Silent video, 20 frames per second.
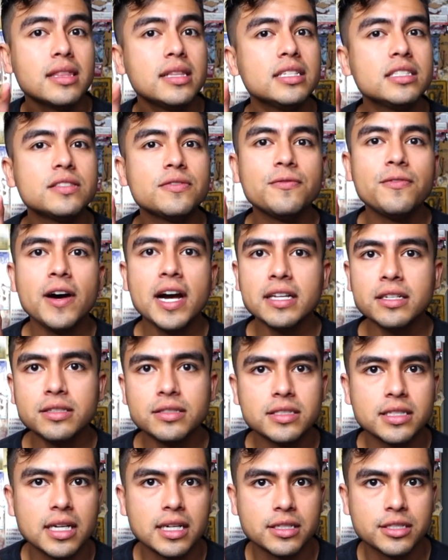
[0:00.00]
this final
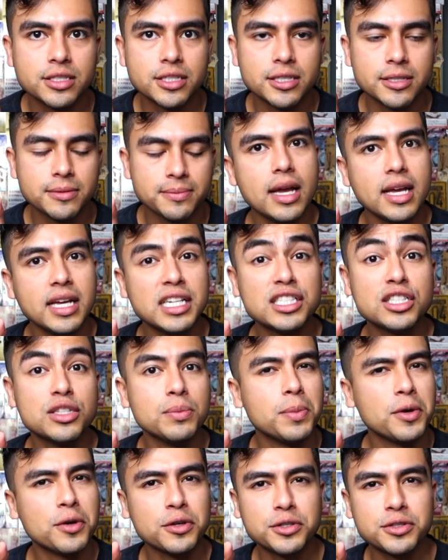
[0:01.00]
section is the
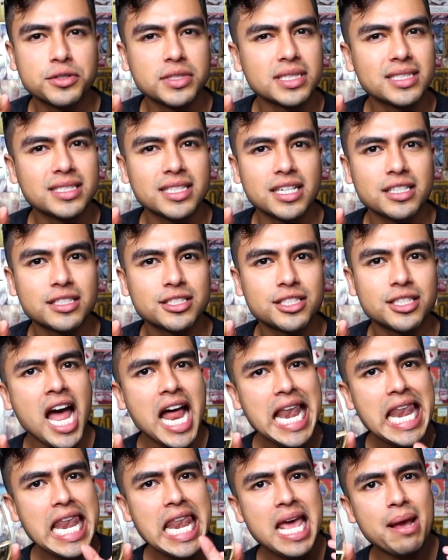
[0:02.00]
portrait section.
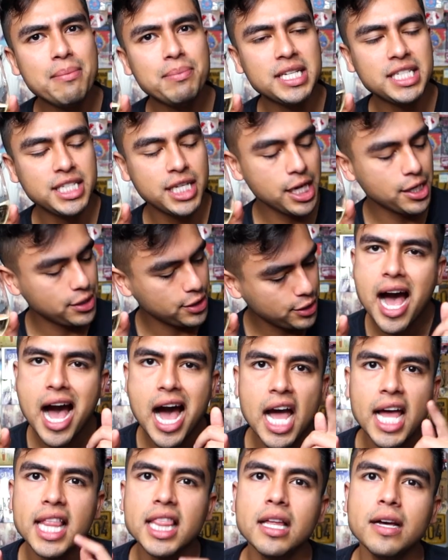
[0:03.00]
Let me tell you,
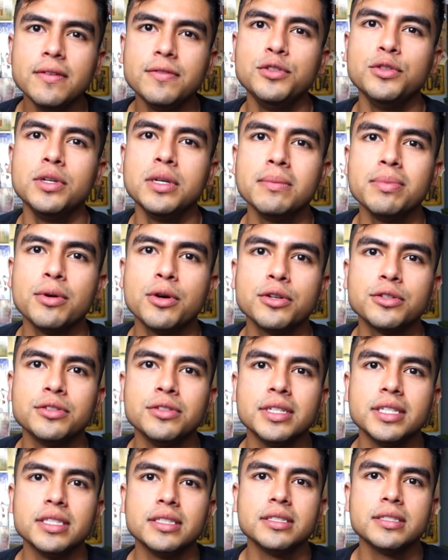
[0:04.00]
I love doing
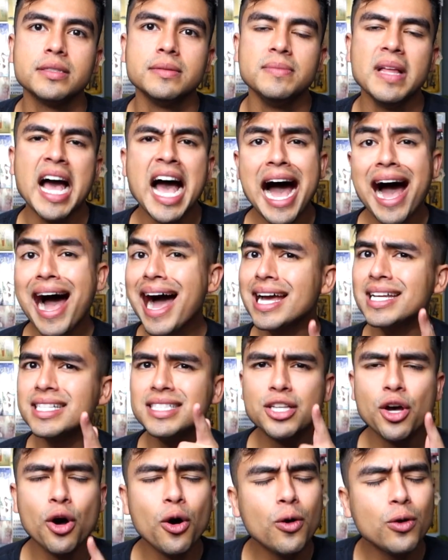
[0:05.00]
portraits. I
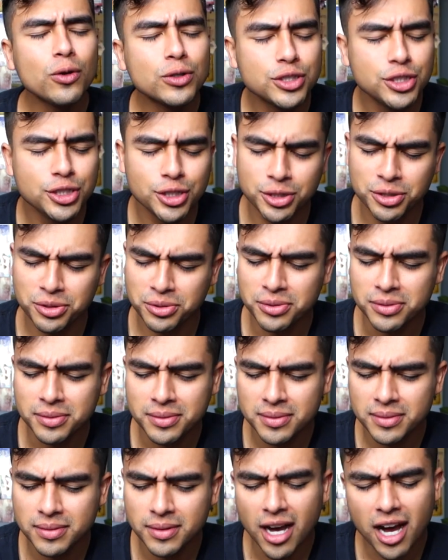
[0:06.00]
told you
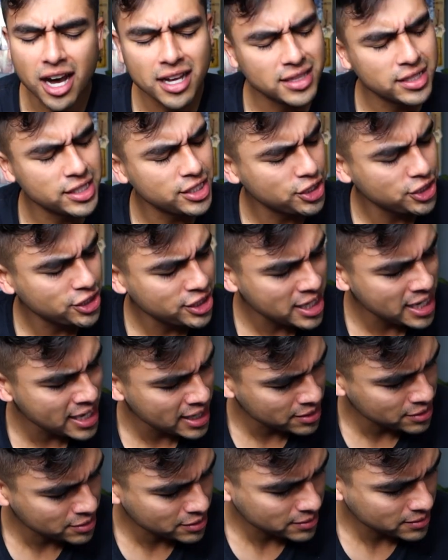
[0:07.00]
on this
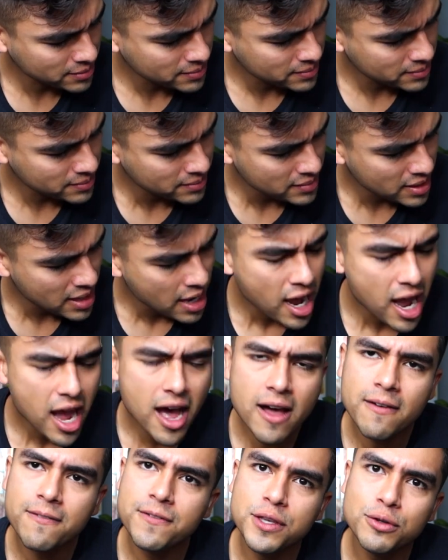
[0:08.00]
channel
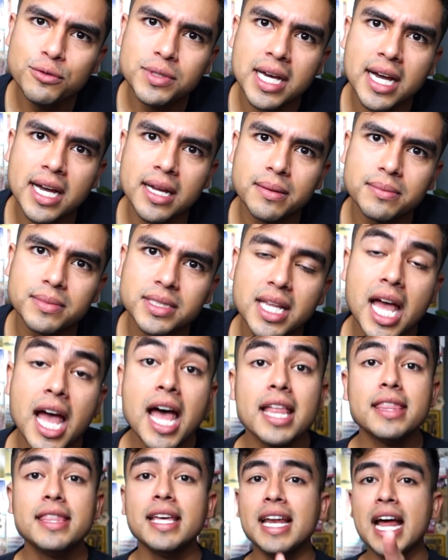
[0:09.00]
a few times
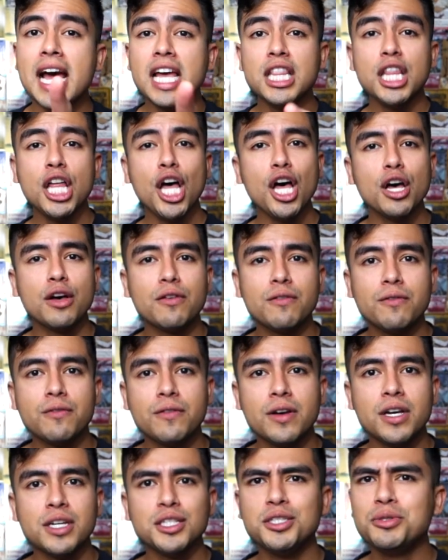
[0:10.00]
that I love
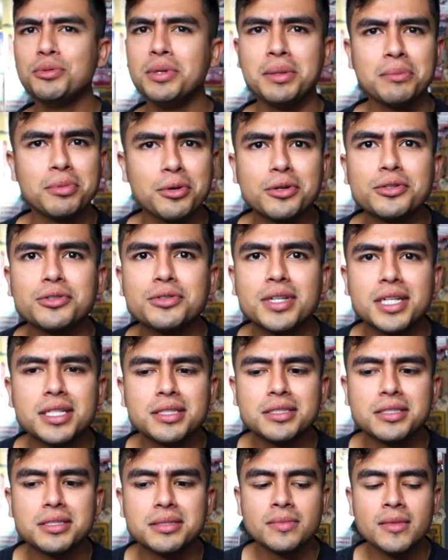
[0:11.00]
doing
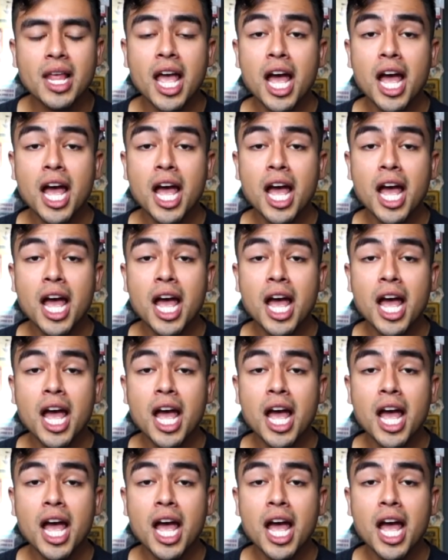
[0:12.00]
portraits.